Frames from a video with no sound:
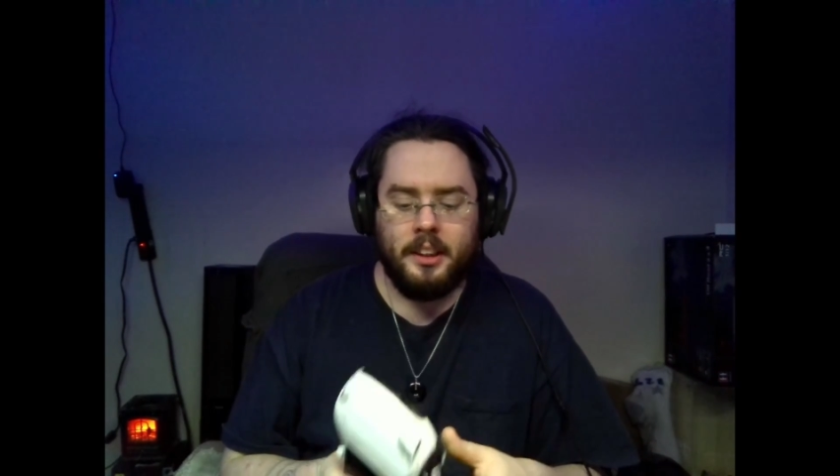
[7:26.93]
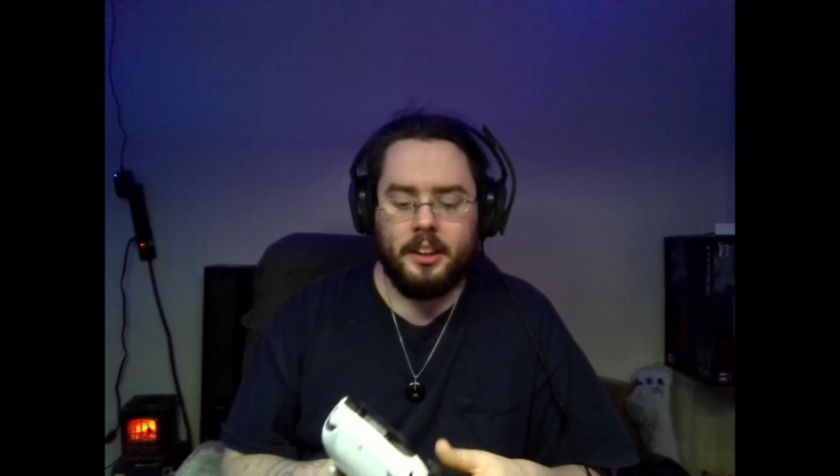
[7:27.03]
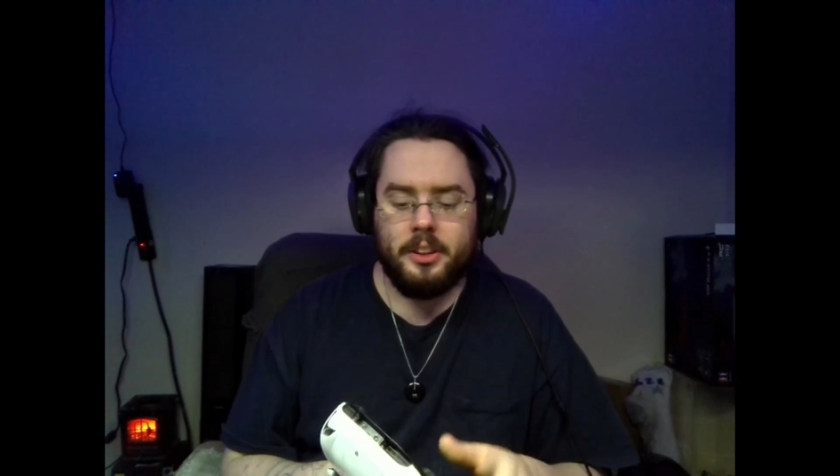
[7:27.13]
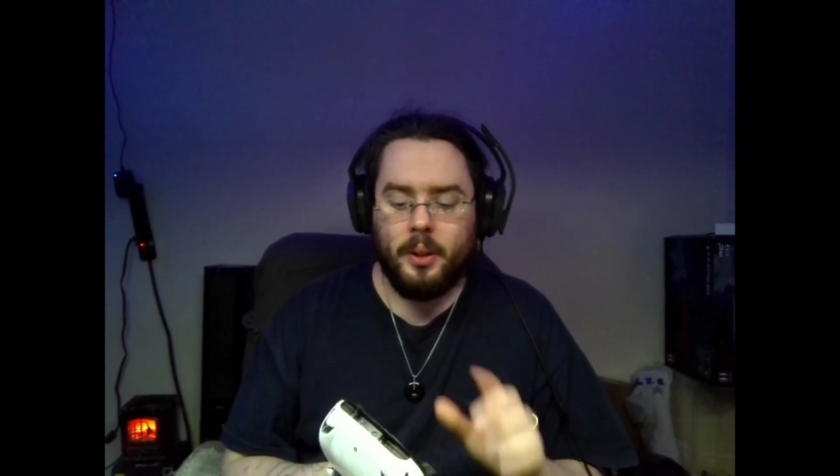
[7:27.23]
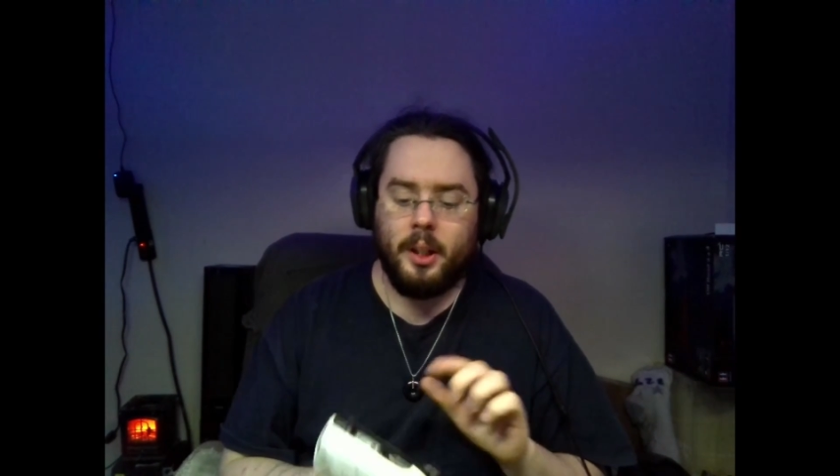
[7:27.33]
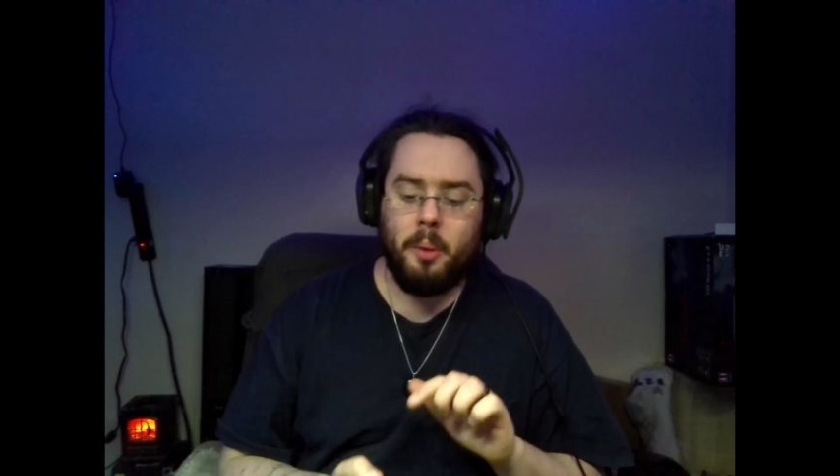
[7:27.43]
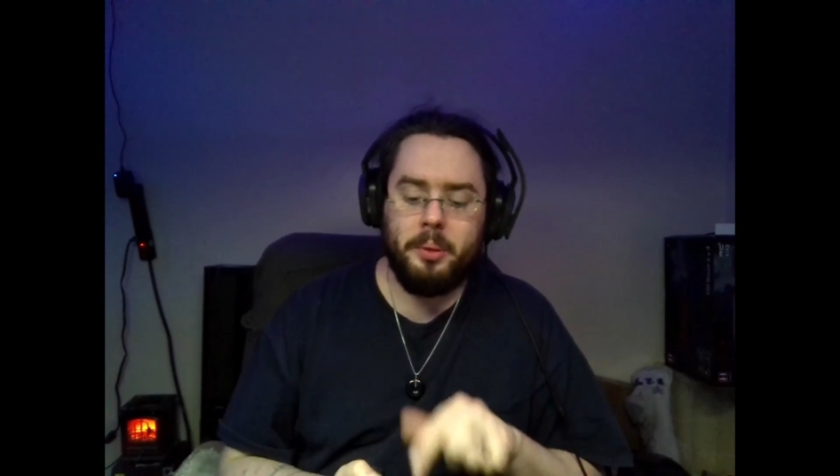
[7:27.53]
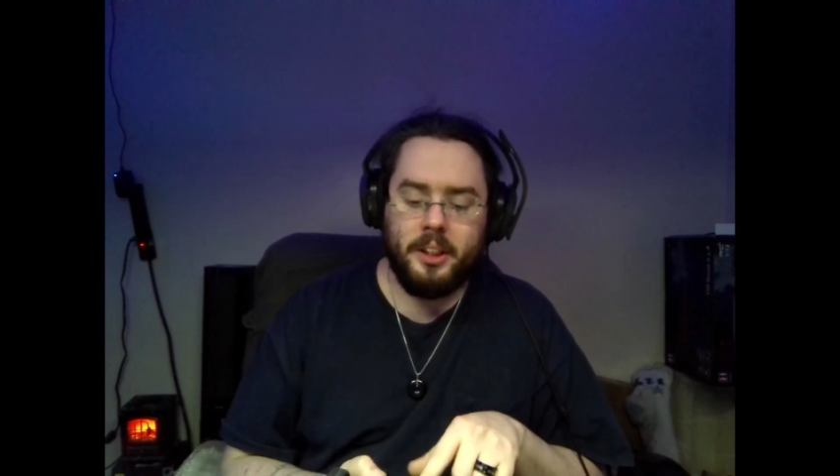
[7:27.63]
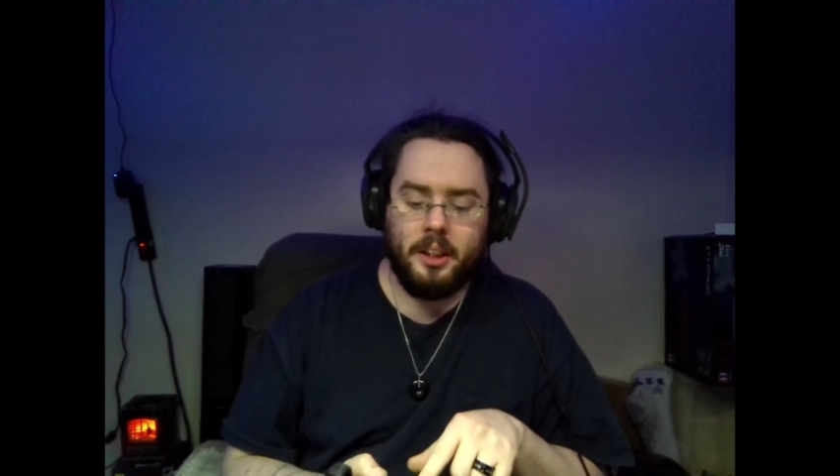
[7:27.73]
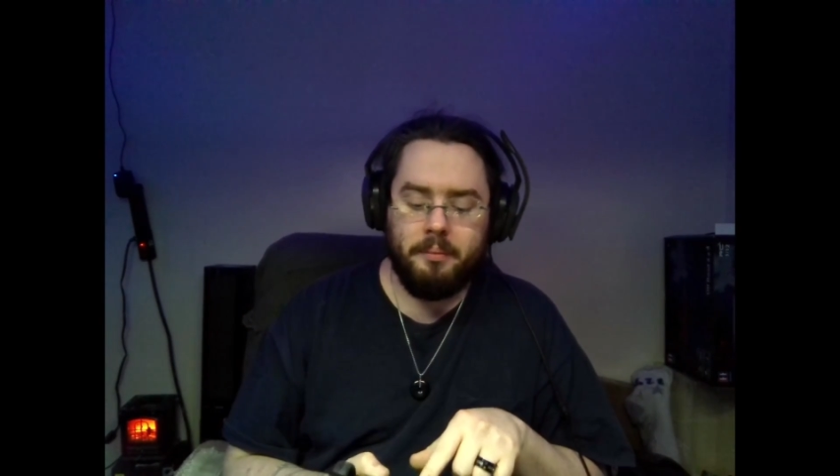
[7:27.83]
So I opened
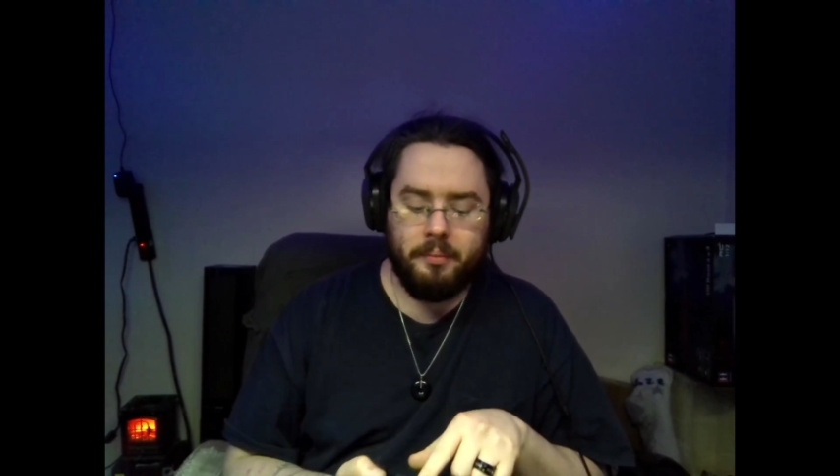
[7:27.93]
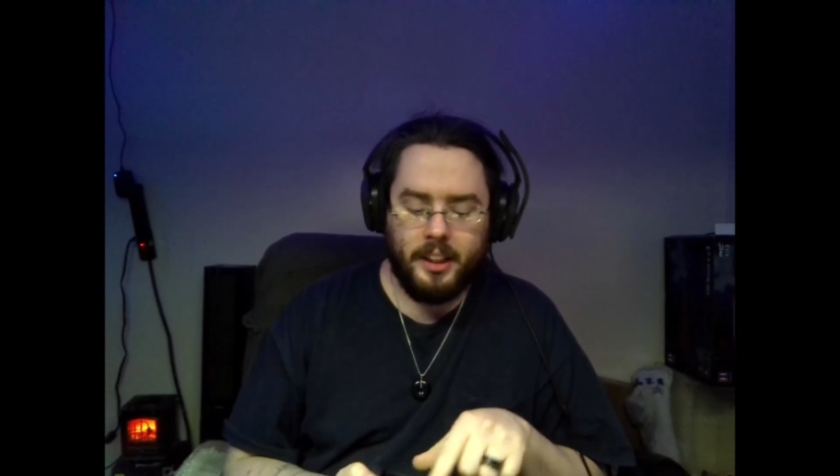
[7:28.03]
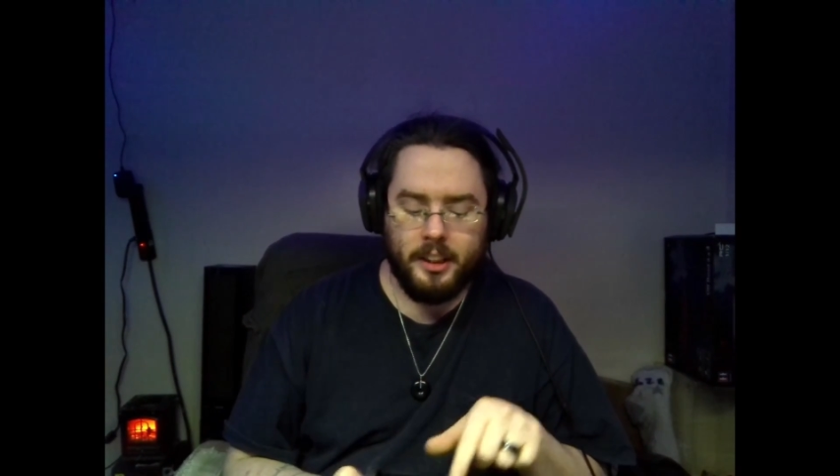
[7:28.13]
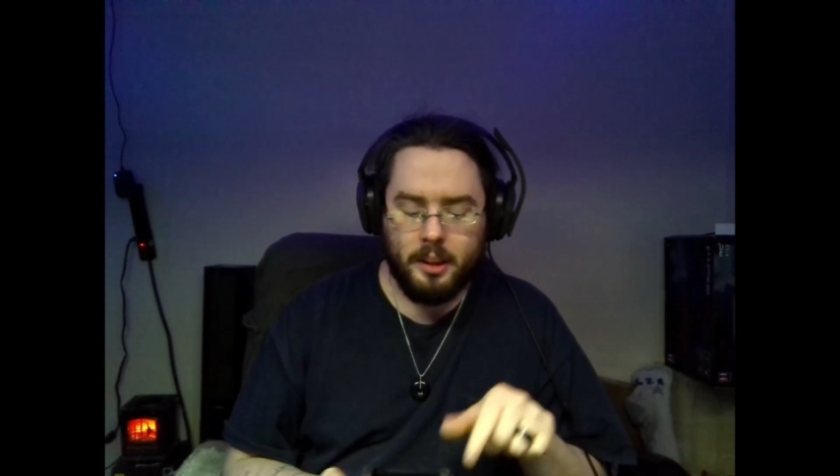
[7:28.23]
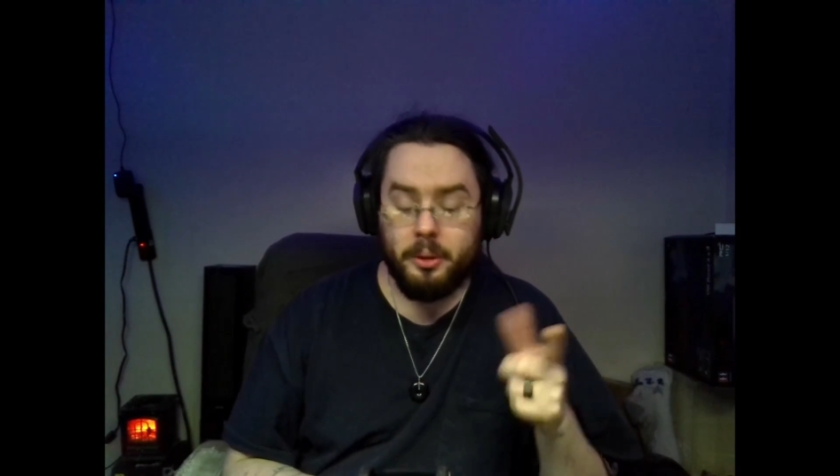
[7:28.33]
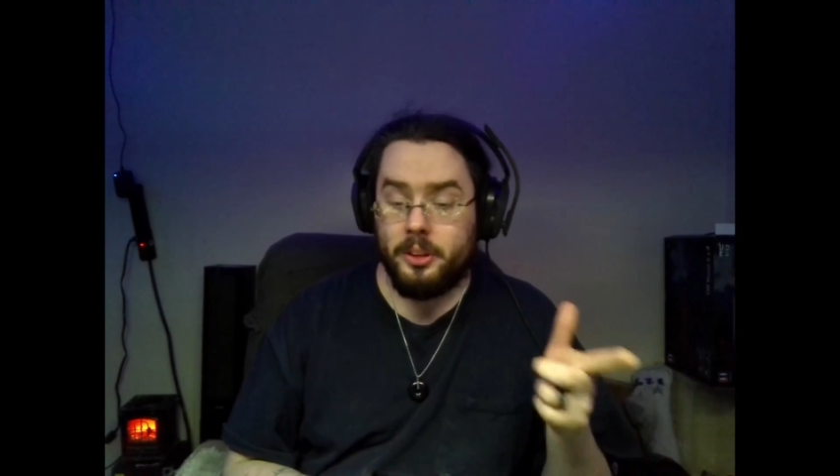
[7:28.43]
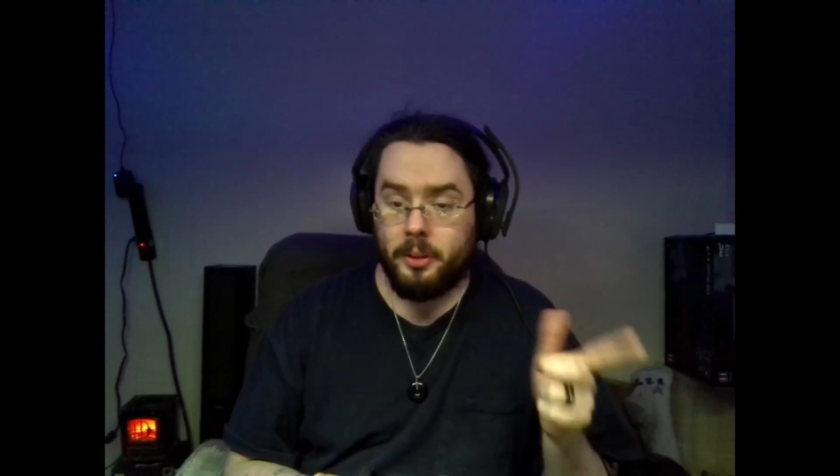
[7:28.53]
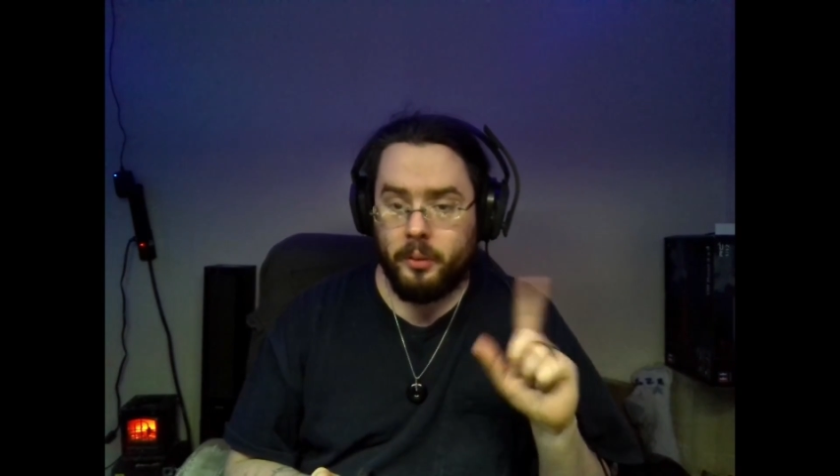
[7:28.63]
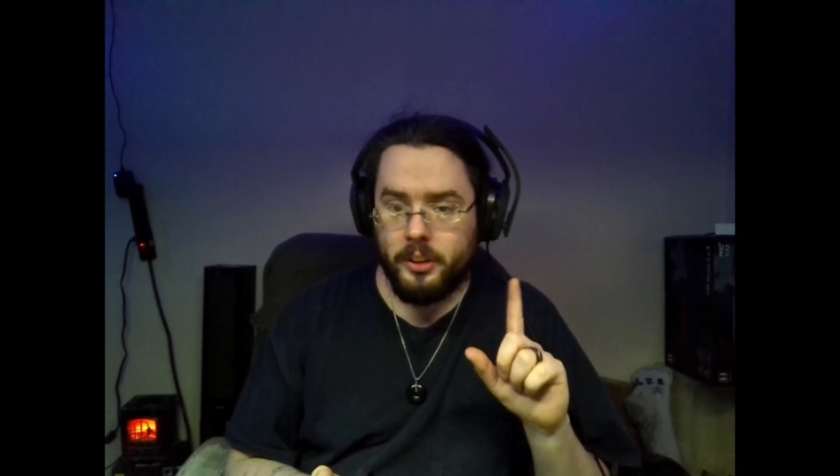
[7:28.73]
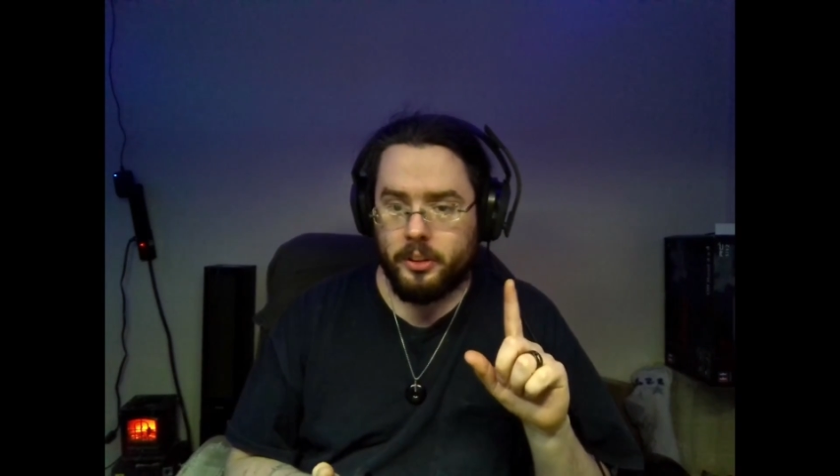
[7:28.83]
it up. I ended up losing
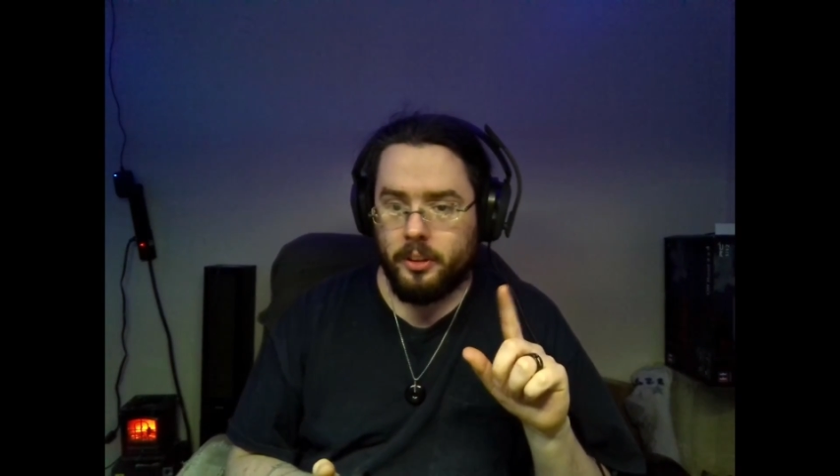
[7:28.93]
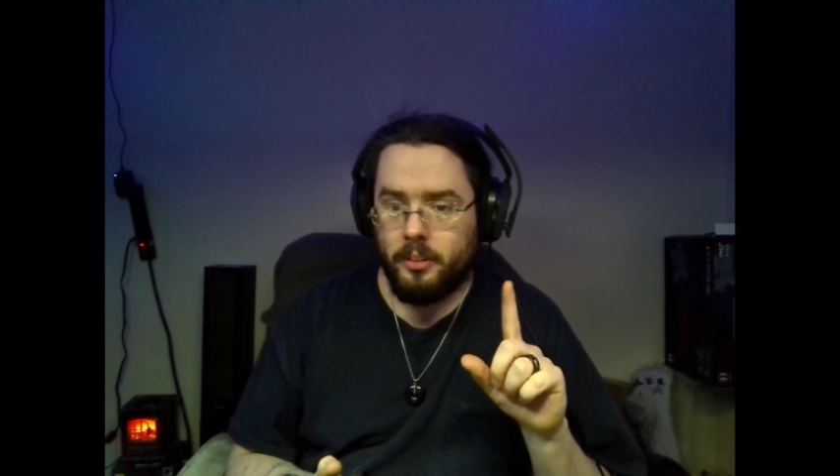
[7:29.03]
one screw.